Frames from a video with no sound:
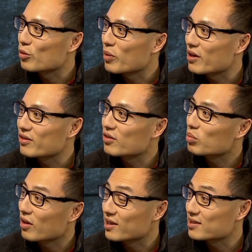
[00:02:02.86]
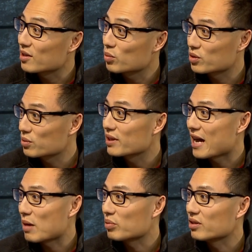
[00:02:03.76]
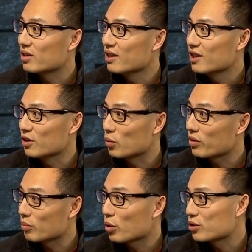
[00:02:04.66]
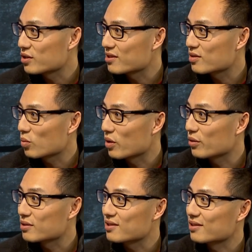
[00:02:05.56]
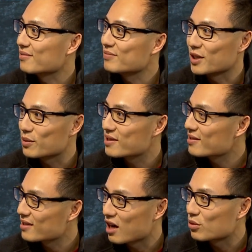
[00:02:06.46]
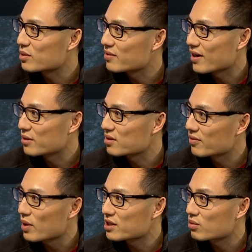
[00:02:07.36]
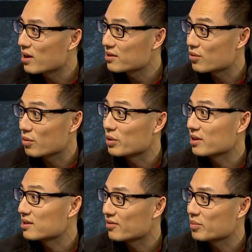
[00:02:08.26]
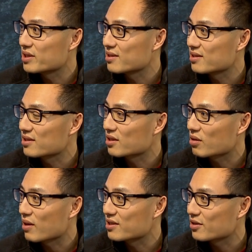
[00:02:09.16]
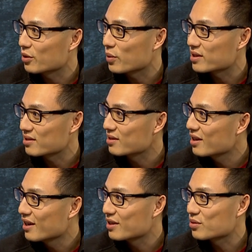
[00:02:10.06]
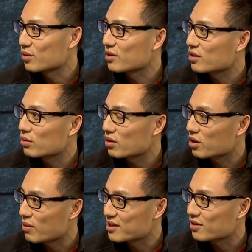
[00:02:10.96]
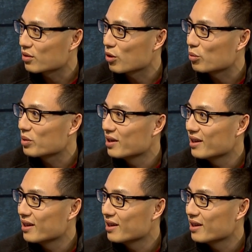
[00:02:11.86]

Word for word: you know, by the supply side, which really happened you know, with the merchants, whether it's the you know, hundreds of thousands of restaurants or the millions of businesses across the US and, and certainly ac across the globe.